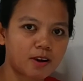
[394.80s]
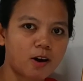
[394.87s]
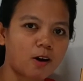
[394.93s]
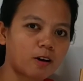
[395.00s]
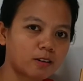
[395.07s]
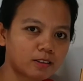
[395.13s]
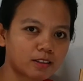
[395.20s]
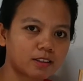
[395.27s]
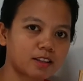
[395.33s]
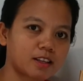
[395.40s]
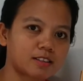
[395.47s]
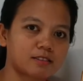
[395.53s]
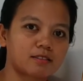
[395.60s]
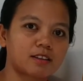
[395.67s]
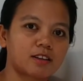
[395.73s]
all the
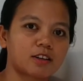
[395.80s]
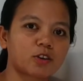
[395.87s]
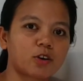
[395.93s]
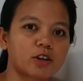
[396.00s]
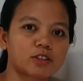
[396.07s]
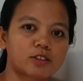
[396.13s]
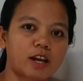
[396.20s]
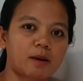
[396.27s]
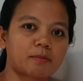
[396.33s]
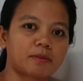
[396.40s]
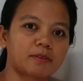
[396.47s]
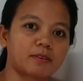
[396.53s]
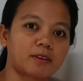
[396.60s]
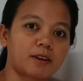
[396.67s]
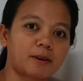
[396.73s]
things that are going to happen,
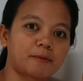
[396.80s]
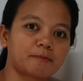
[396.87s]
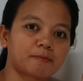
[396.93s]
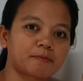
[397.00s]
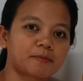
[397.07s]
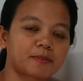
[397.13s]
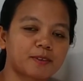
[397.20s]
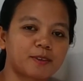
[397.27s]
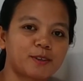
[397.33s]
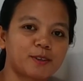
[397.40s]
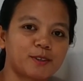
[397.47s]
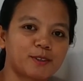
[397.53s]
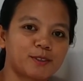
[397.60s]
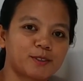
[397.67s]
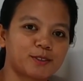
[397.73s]
okay?
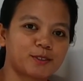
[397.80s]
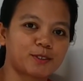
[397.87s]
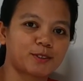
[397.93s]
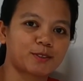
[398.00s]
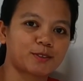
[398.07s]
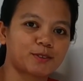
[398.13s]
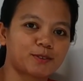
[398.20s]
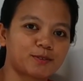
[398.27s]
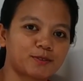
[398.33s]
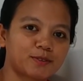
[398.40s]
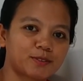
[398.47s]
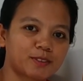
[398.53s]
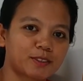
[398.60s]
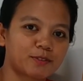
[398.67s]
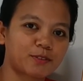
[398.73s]
So
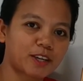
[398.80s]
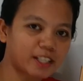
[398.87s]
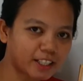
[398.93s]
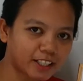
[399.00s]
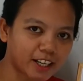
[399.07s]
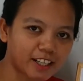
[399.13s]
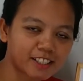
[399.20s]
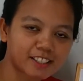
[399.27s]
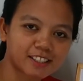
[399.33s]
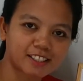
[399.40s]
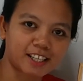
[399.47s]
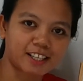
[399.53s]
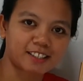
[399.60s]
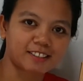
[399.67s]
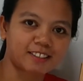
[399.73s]
fighting, guys,
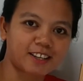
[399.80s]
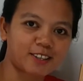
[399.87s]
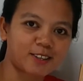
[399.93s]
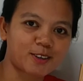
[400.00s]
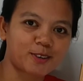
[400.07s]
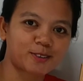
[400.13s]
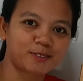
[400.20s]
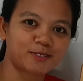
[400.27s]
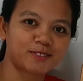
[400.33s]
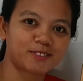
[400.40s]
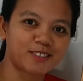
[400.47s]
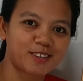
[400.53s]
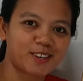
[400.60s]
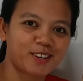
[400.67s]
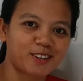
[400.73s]
and I know
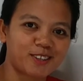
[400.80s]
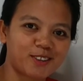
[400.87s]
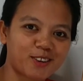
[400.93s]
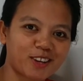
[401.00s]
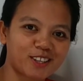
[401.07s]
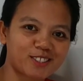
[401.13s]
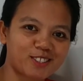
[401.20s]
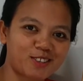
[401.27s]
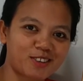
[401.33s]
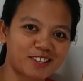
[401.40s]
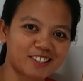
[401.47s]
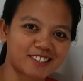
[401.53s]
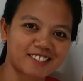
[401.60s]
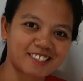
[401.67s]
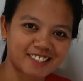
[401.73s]
you can do
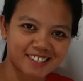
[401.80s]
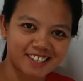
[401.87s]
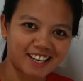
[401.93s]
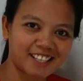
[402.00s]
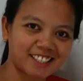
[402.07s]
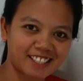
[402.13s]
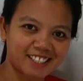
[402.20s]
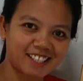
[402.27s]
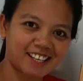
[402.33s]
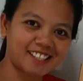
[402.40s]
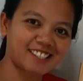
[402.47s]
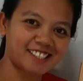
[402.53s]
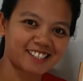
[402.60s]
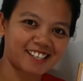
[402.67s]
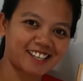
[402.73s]
it. Fighting,
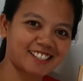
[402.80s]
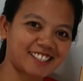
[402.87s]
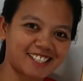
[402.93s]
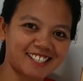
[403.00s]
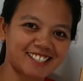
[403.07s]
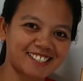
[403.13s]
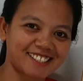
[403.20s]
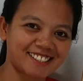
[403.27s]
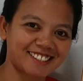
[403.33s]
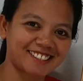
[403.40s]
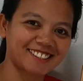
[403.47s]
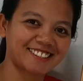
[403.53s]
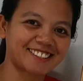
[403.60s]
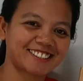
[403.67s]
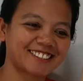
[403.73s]
fighting, fighting!
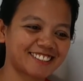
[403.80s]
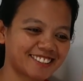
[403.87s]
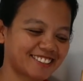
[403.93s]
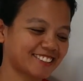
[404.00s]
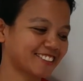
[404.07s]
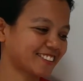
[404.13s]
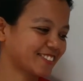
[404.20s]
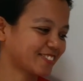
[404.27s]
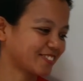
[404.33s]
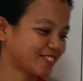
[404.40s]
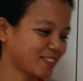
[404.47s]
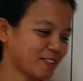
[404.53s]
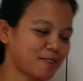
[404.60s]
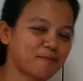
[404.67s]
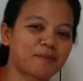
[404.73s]

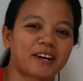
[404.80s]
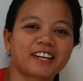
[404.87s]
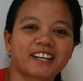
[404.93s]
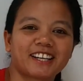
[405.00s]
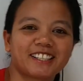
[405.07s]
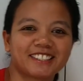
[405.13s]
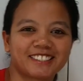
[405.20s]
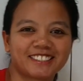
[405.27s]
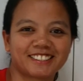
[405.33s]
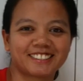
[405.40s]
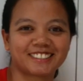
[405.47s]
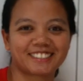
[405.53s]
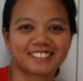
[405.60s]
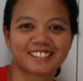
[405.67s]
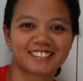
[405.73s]
Bye, guys.
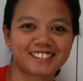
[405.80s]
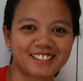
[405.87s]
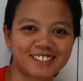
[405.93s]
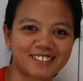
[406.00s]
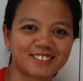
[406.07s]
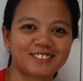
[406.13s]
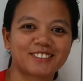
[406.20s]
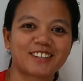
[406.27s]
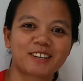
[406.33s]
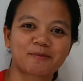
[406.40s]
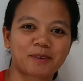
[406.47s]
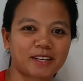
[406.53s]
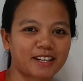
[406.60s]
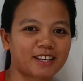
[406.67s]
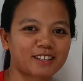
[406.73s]
See you in
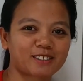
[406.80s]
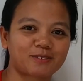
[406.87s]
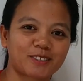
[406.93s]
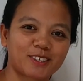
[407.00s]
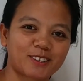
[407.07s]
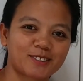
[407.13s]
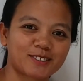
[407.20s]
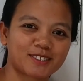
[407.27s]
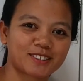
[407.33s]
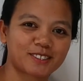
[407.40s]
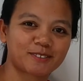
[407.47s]
my next videos.